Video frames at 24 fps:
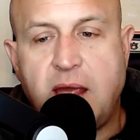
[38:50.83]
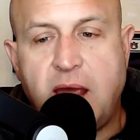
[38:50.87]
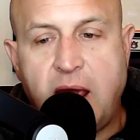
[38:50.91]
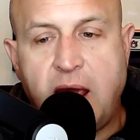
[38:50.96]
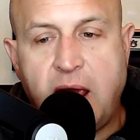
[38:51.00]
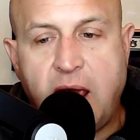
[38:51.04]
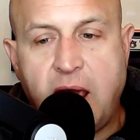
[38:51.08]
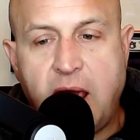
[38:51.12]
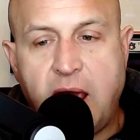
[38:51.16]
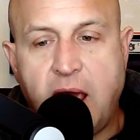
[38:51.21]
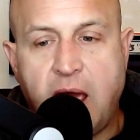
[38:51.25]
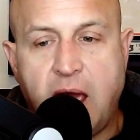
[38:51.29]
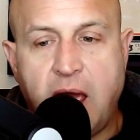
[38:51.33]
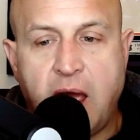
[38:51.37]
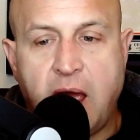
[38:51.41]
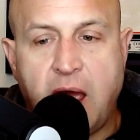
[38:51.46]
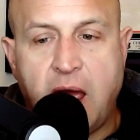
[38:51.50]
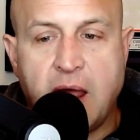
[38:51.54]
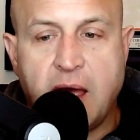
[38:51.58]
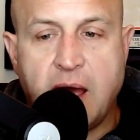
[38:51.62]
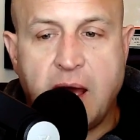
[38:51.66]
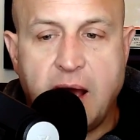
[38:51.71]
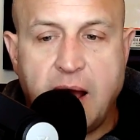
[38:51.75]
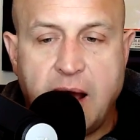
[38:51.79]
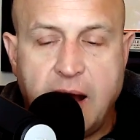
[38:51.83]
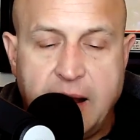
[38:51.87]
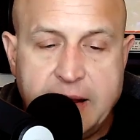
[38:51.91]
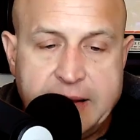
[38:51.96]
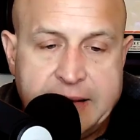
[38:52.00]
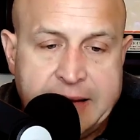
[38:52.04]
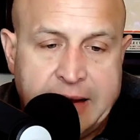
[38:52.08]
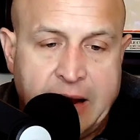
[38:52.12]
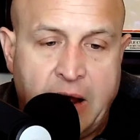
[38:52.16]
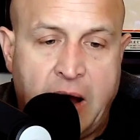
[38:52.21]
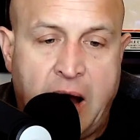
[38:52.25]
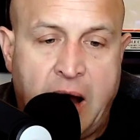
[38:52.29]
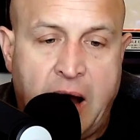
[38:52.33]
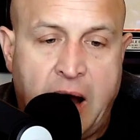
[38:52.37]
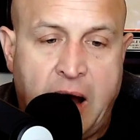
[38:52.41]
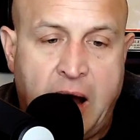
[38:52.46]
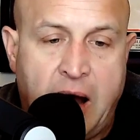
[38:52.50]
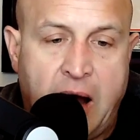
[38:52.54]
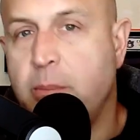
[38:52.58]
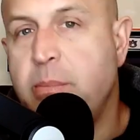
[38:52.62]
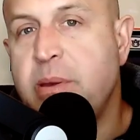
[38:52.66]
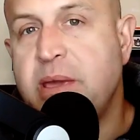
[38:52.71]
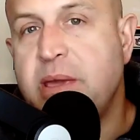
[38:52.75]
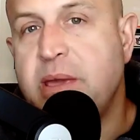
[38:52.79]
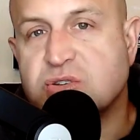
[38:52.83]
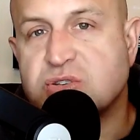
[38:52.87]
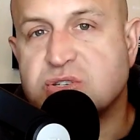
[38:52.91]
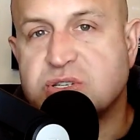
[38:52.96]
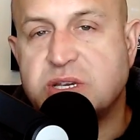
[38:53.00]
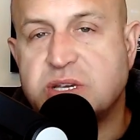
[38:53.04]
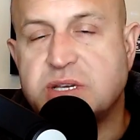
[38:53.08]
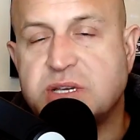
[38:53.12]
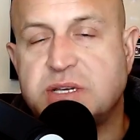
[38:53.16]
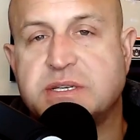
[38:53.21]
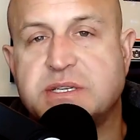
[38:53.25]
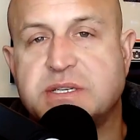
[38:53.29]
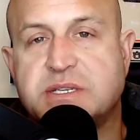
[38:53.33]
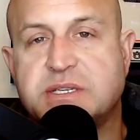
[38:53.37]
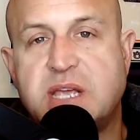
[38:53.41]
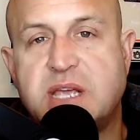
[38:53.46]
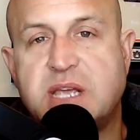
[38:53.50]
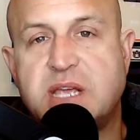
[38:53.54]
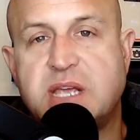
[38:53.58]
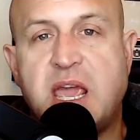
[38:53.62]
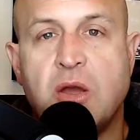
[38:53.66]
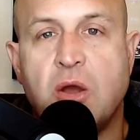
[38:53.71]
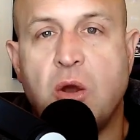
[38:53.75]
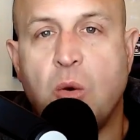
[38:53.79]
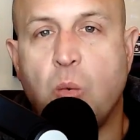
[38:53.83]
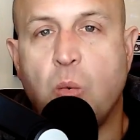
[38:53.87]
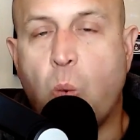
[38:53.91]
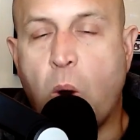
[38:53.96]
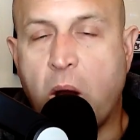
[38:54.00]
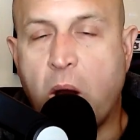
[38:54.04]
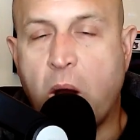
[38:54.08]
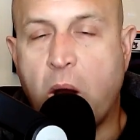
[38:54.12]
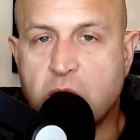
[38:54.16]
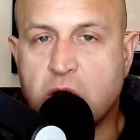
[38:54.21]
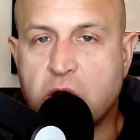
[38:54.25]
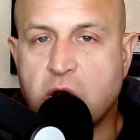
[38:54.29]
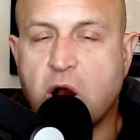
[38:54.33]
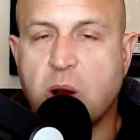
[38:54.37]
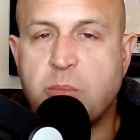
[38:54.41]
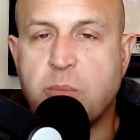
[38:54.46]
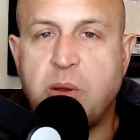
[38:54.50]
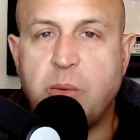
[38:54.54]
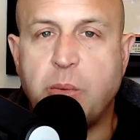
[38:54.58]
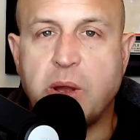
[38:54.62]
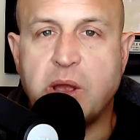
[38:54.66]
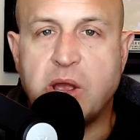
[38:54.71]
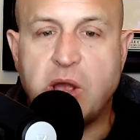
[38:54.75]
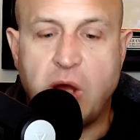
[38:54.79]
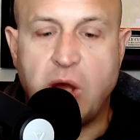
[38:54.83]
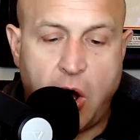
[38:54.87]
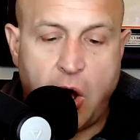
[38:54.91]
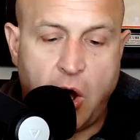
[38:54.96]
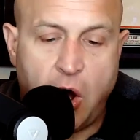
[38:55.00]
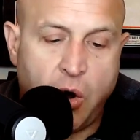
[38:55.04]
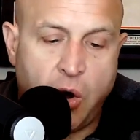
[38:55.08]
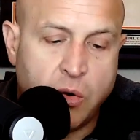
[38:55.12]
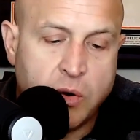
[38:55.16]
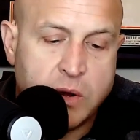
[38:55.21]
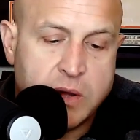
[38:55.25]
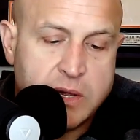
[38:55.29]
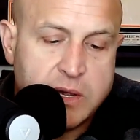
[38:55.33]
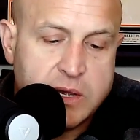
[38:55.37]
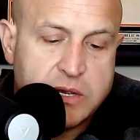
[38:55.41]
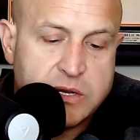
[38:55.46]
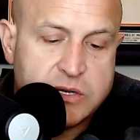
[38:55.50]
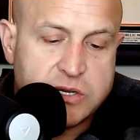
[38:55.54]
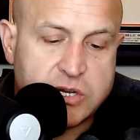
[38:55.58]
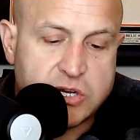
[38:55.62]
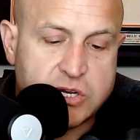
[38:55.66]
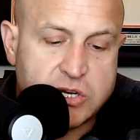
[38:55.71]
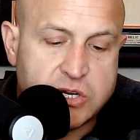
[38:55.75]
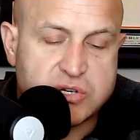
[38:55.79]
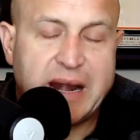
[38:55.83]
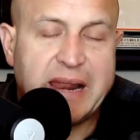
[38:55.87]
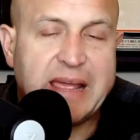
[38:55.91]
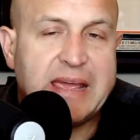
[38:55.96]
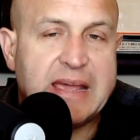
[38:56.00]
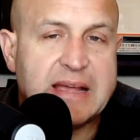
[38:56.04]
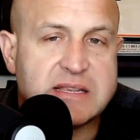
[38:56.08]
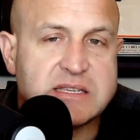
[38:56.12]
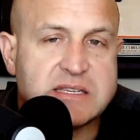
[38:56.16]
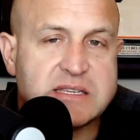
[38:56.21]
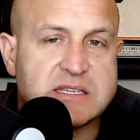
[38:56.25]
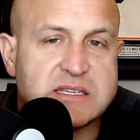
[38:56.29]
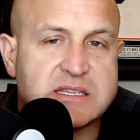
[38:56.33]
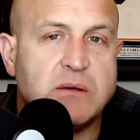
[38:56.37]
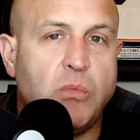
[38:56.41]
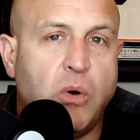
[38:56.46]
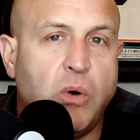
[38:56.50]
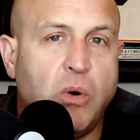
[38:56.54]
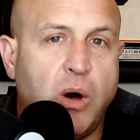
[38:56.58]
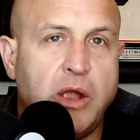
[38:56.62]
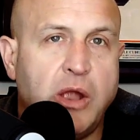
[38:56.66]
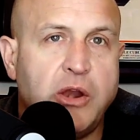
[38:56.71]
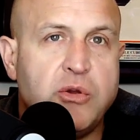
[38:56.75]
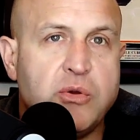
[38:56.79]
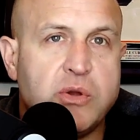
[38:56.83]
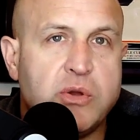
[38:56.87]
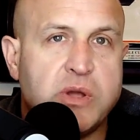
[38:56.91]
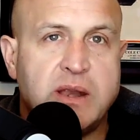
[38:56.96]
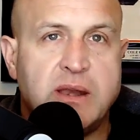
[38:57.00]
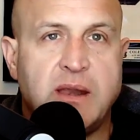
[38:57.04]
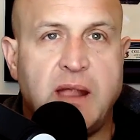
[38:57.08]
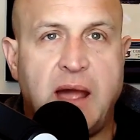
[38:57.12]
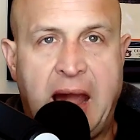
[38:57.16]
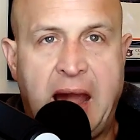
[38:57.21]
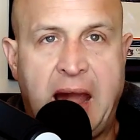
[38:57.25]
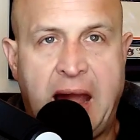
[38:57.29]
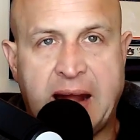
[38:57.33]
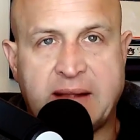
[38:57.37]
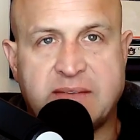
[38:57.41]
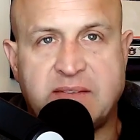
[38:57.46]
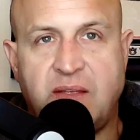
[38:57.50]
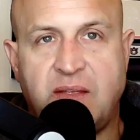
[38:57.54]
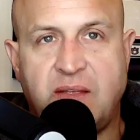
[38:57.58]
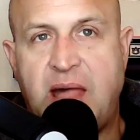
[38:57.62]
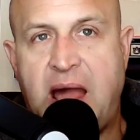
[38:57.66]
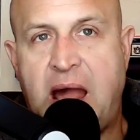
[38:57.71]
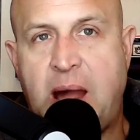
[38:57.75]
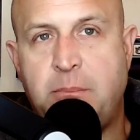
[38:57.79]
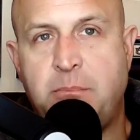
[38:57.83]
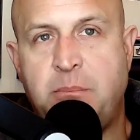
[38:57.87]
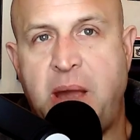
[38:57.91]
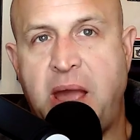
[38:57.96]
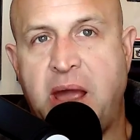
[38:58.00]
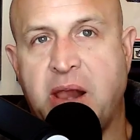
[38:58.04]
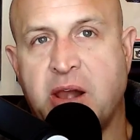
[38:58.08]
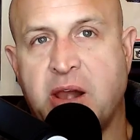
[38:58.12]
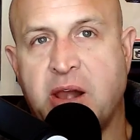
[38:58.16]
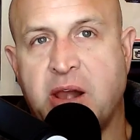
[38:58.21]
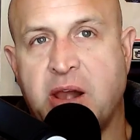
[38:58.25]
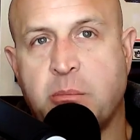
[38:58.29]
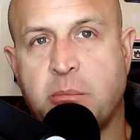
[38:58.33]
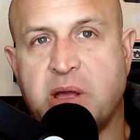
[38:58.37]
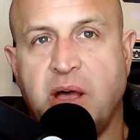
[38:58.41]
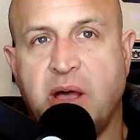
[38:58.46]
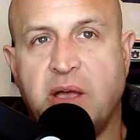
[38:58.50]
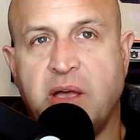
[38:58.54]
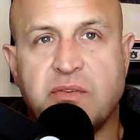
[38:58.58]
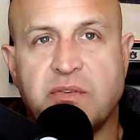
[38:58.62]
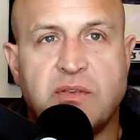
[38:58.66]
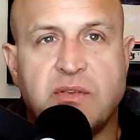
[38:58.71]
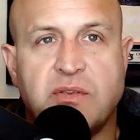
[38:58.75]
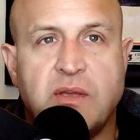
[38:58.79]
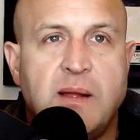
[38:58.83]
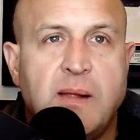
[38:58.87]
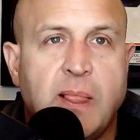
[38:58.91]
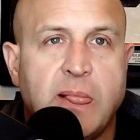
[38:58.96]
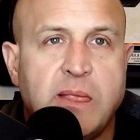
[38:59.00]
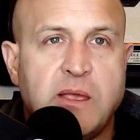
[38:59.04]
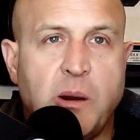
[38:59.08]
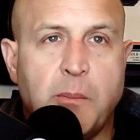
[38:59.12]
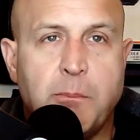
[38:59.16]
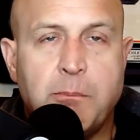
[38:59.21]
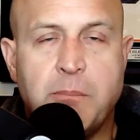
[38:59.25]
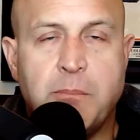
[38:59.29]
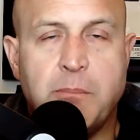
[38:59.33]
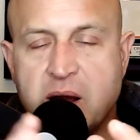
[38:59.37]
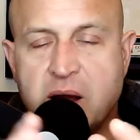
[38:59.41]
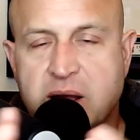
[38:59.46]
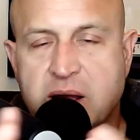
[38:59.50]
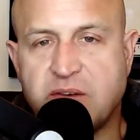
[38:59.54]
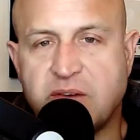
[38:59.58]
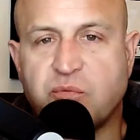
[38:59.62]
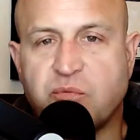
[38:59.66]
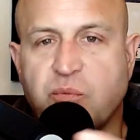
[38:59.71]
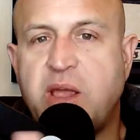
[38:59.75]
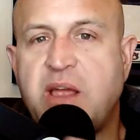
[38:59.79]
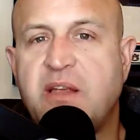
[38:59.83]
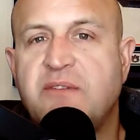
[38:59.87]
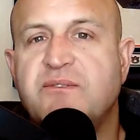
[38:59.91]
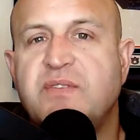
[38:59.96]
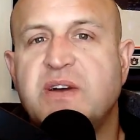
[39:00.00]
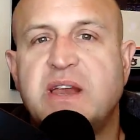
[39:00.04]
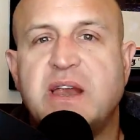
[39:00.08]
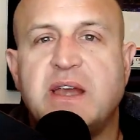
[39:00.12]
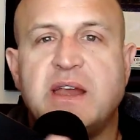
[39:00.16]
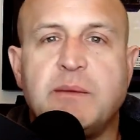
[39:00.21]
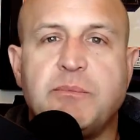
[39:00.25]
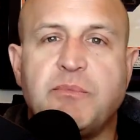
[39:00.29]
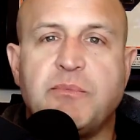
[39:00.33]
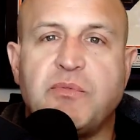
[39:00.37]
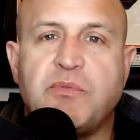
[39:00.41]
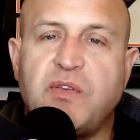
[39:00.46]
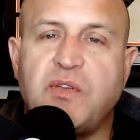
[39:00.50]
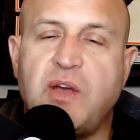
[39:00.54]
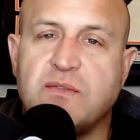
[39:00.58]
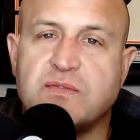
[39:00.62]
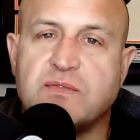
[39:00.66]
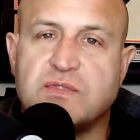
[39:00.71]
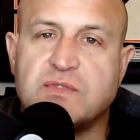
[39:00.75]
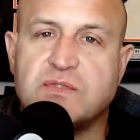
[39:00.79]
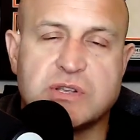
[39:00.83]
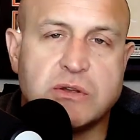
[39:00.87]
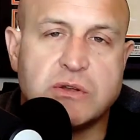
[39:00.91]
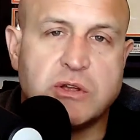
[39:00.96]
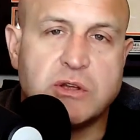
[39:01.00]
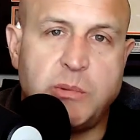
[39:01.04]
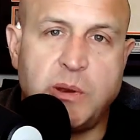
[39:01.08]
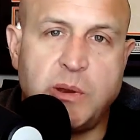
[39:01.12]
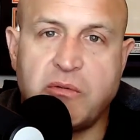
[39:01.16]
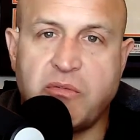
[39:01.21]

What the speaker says: And, I'll be interested to see where Kirby would go to try to get someone who can act in that manner because, Monken's reinvented himself just a little bit